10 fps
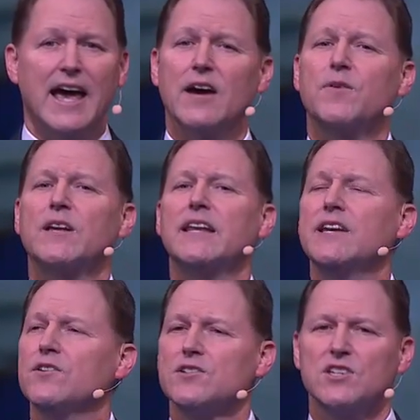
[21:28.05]
Every
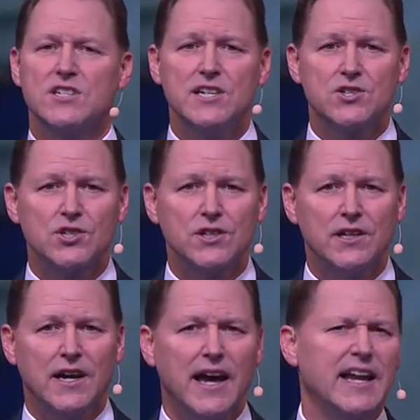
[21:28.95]
leader is a
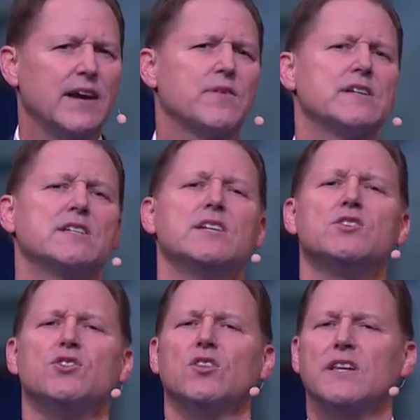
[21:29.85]
teacher, and every
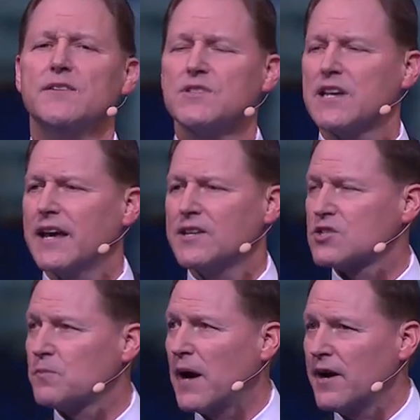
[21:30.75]
teacher lifts and
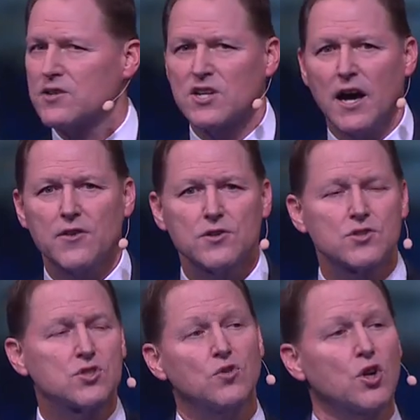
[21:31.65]
inspires
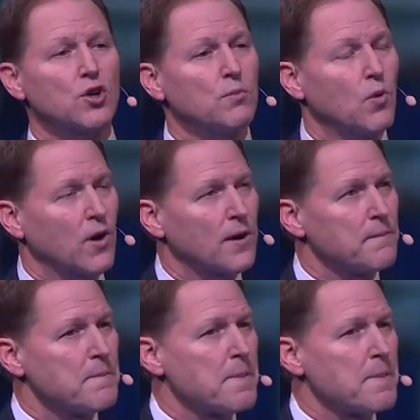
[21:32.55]
others to learn more.